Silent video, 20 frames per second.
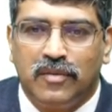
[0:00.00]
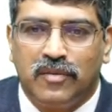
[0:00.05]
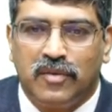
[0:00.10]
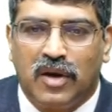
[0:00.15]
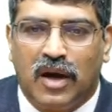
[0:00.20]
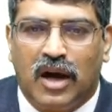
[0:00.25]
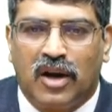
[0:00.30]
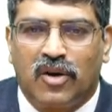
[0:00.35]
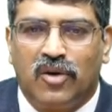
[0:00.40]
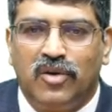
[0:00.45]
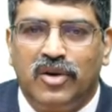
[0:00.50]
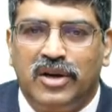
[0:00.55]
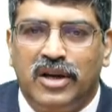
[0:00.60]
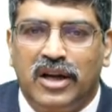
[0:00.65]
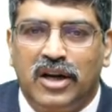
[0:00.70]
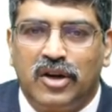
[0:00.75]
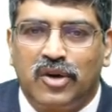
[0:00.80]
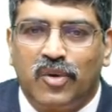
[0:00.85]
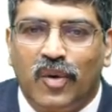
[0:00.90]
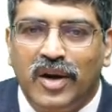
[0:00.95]
around
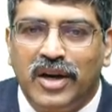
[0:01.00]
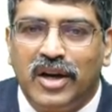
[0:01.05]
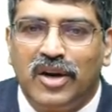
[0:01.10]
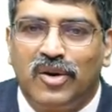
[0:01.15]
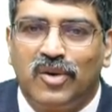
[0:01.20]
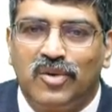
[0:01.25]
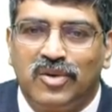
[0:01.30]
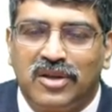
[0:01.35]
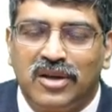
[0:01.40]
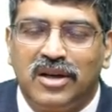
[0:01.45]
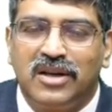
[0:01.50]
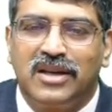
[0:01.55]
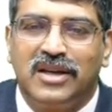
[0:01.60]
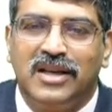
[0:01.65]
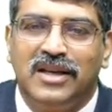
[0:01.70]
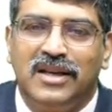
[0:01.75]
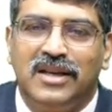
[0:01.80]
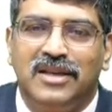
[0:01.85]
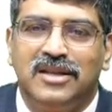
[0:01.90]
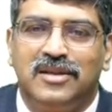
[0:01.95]
20 to 30
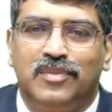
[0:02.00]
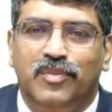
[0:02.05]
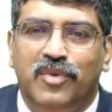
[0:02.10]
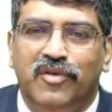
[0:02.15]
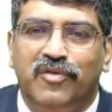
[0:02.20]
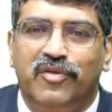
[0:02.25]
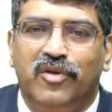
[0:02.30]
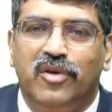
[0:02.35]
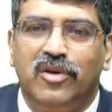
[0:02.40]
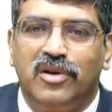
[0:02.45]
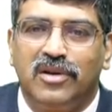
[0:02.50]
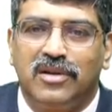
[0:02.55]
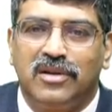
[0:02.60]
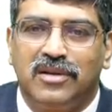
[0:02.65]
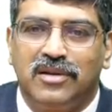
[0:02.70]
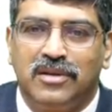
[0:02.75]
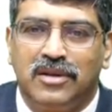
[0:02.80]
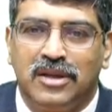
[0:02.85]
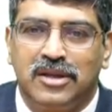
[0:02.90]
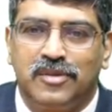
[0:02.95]
years before
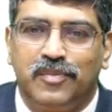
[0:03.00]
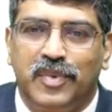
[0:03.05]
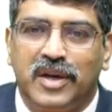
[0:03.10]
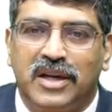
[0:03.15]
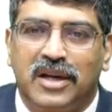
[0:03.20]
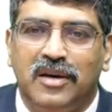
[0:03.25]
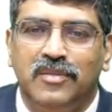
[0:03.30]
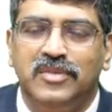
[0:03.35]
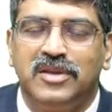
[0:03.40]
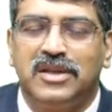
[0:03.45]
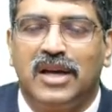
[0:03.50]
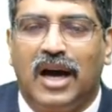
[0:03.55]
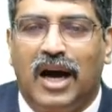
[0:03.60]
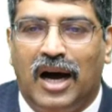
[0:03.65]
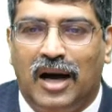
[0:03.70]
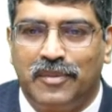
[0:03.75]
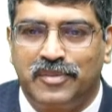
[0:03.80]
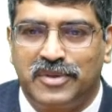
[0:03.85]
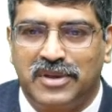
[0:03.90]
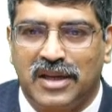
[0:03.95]
this becomes
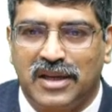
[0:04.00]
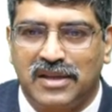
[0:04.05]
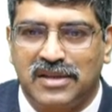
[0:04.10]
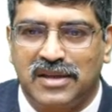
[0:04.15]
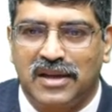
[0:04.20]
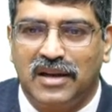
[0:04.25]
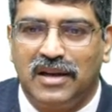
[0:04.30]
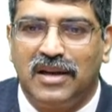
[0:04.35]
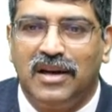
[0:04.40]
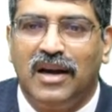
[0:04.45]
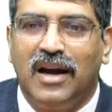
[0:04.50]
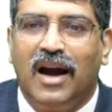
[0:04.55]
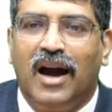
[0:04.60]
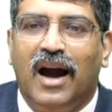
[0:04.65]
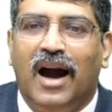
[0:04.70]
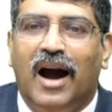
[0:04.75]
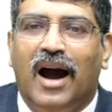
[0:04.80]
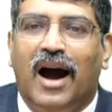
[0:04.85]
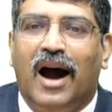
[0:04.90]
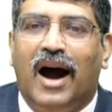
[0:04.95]
obstruction.
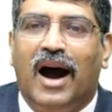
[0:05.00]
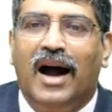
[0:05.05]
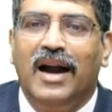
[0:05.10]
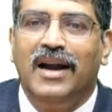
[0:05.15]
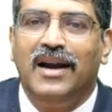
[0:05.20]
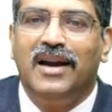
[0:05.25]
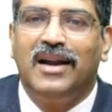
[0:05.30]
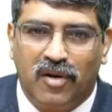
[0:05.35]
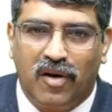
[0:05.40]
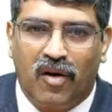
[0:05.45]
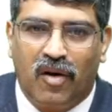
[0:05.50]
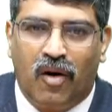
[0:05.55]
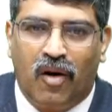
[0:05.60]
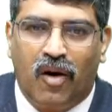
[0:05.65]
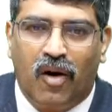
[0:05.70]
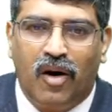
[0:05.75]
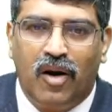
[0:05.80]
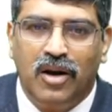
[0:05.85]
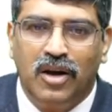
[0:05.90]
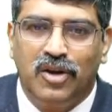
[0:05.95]
And
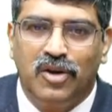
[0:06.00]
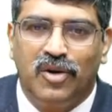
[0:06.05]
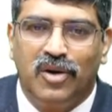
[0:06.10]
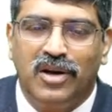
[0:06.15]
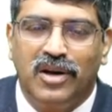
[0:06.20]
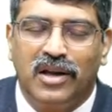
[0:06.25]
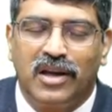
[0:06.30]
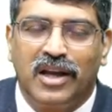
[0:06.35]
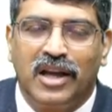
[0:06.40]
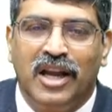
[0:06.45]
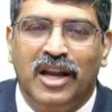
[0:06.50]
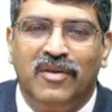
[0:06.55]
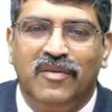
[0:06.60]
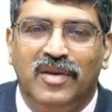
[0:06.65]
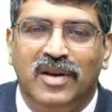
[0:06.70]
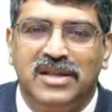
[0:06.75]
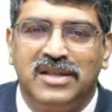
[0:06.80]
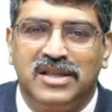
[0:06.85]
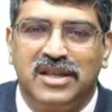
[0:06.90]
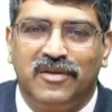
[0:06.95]
all your
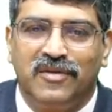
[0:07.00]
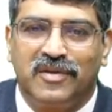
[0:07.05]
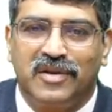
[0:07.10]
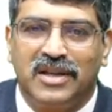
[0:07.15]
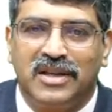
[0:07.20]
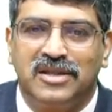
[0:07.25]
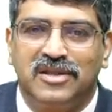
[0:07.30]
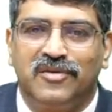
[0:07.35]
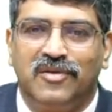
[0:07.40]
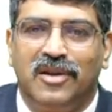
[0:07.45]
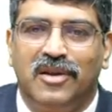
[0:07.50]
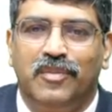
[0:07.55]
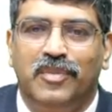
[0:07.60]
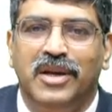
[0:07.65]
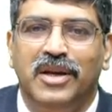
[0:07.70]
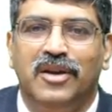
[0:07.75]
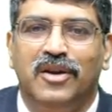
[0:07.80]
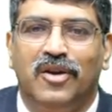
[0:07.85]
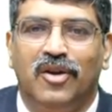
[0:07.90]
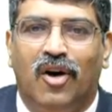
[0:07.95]
invasive tests will
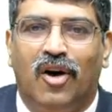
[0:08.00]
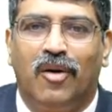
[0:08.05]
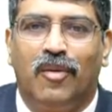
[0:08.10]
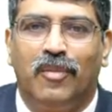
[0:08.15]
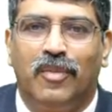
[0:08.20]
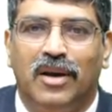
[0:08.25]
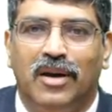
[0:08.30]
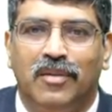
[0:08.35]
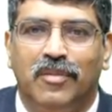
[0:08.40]
be normal